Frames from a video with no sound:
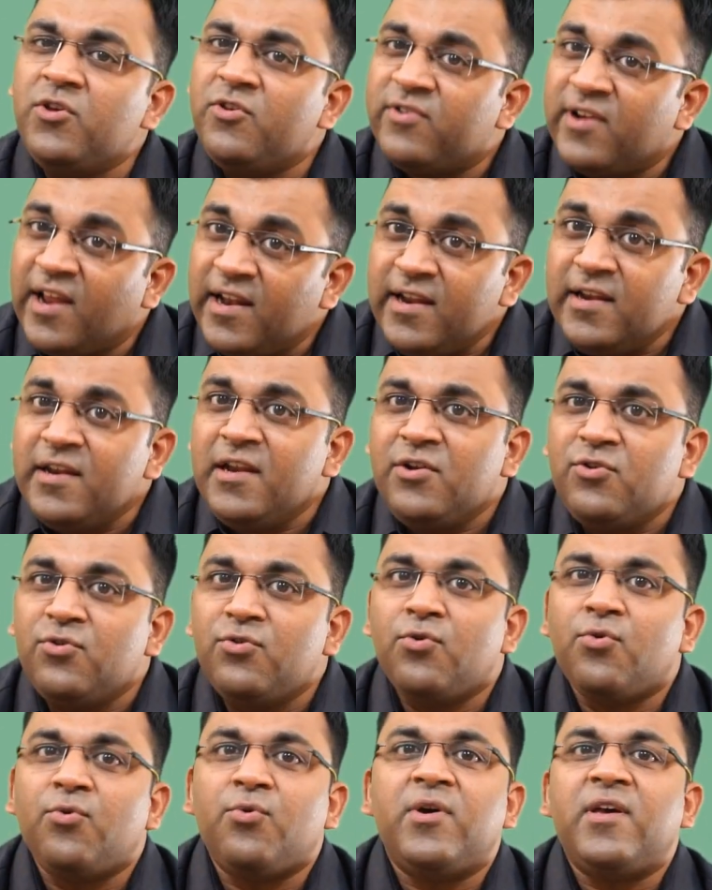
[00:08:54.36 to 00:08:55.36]
you really need to
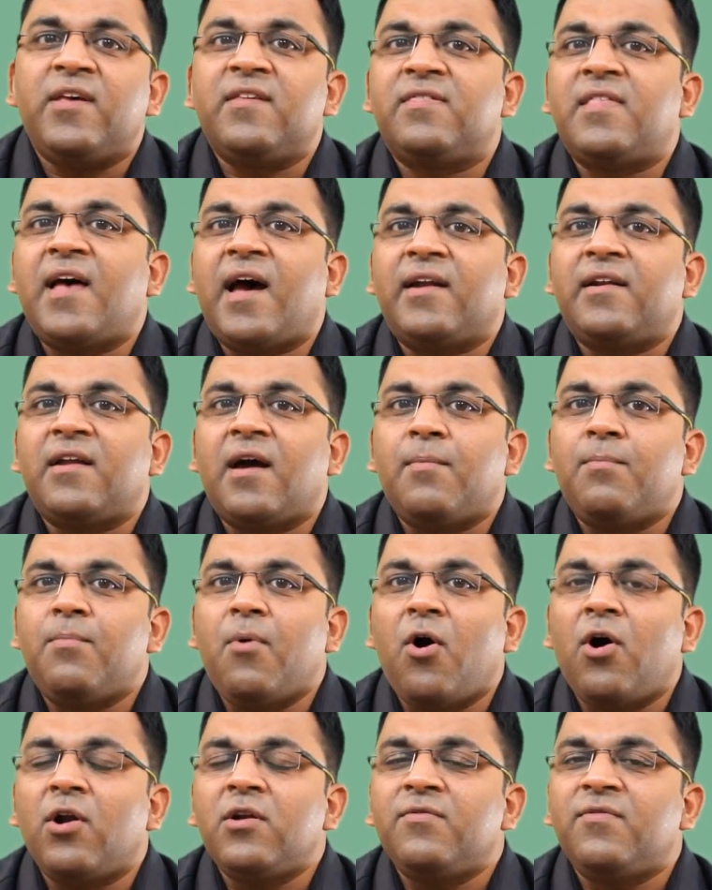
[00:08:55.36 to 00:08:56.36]
know is that a
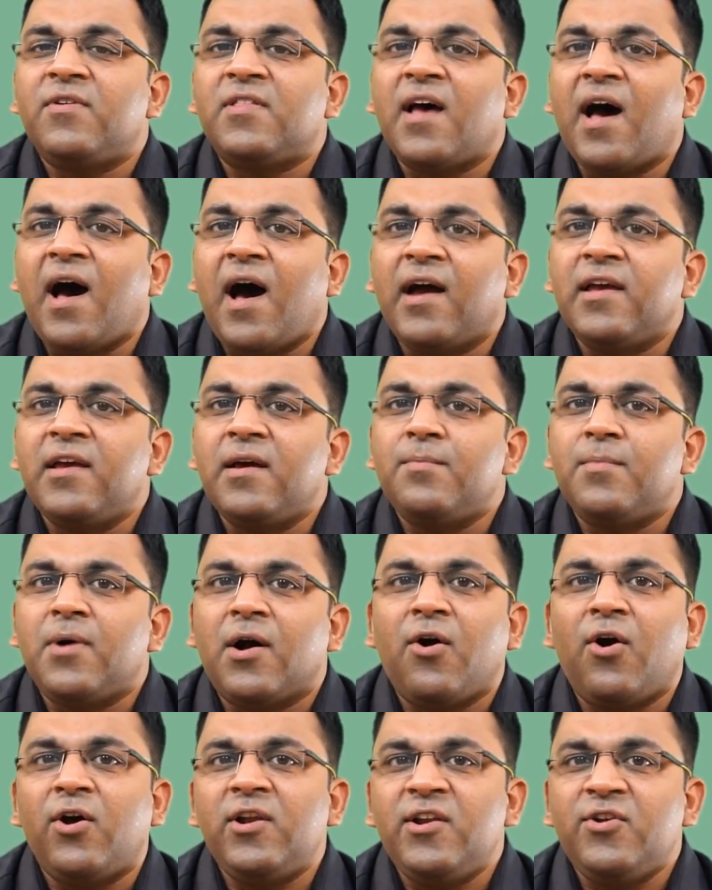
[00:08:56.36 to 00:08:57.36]
bond with a higher
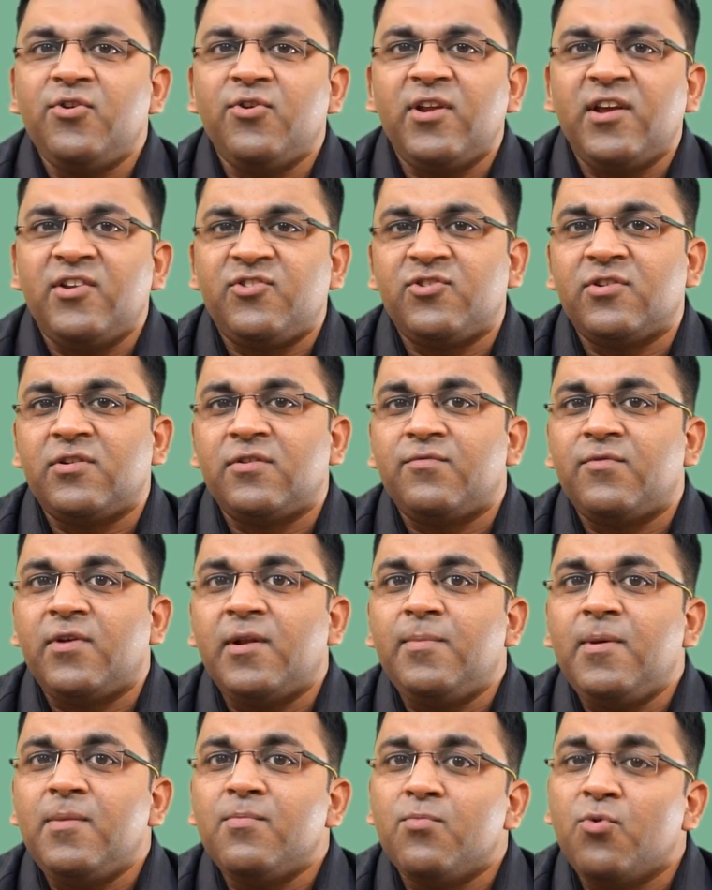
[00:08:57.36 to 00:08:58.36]
Macaulay duration
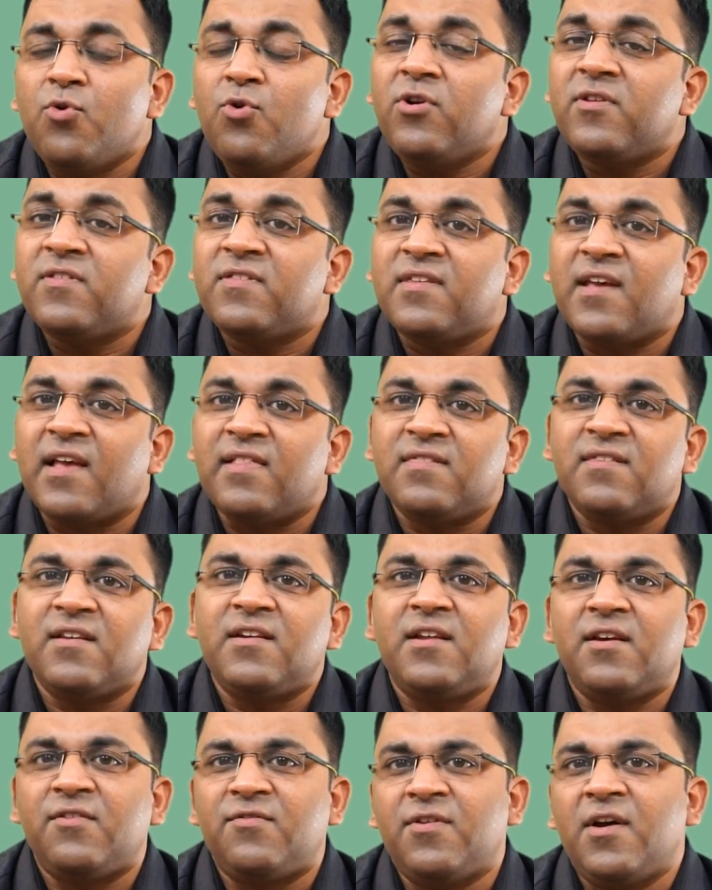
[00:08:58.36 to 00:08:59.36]
will be more
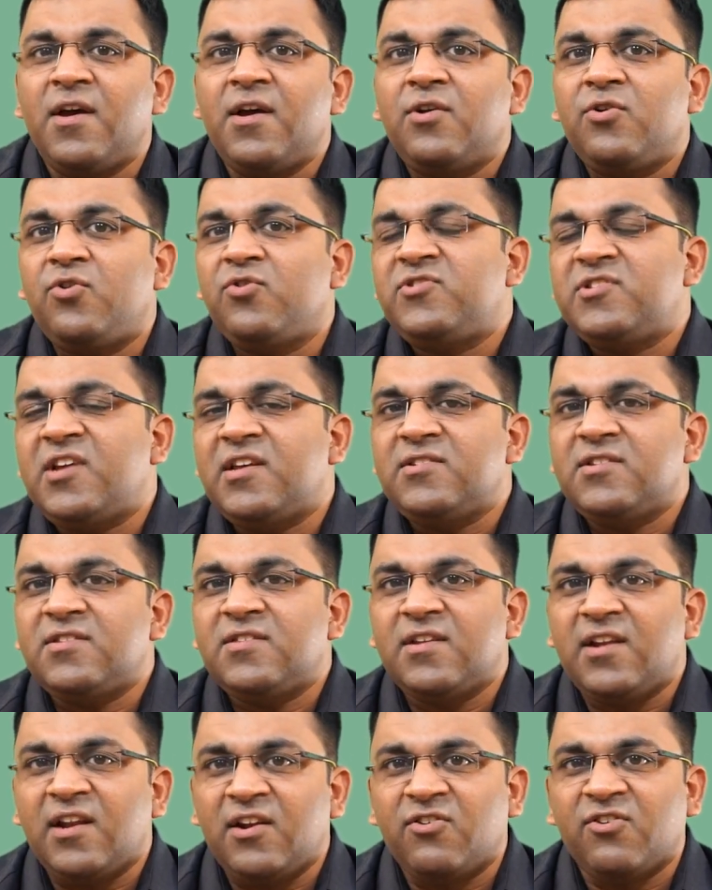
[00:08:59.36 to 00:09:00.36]
sensitive to changes
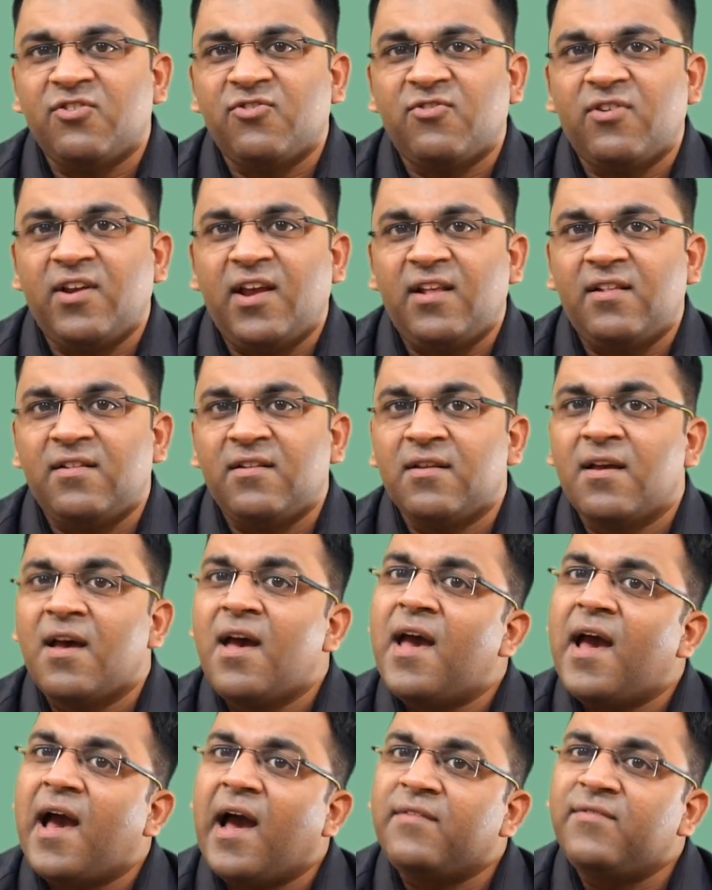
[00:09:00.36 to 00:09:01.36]
in interest rate,
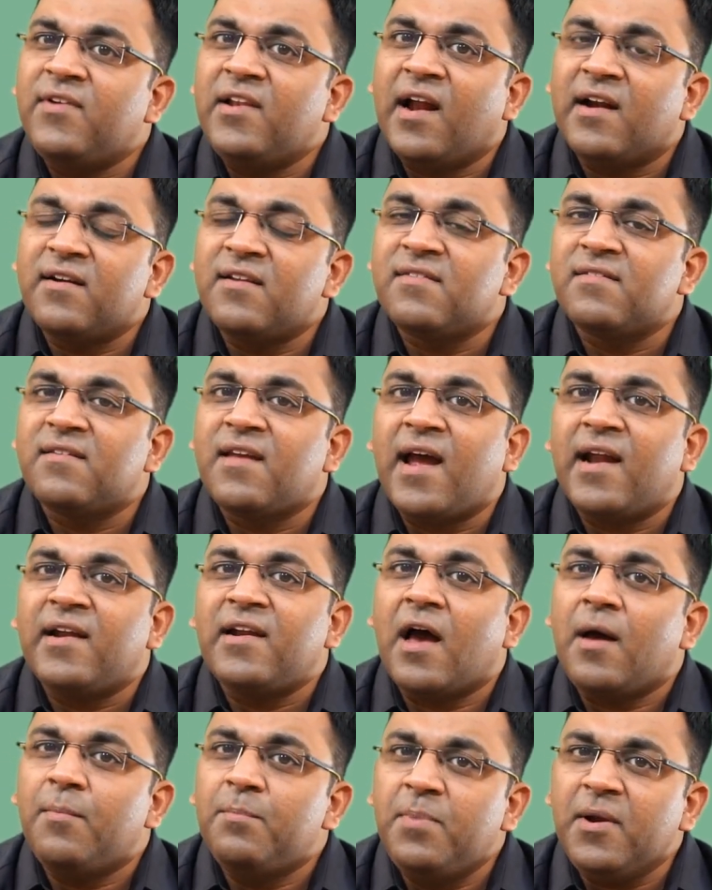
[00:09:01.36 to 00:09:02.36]
and we'll
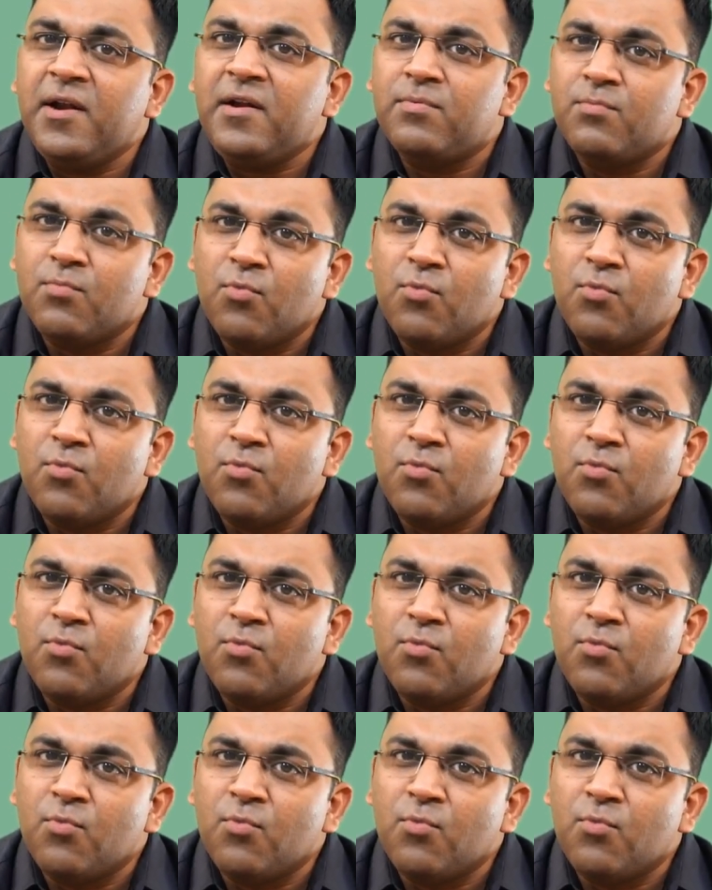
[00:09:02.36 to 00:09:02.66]
understand a bit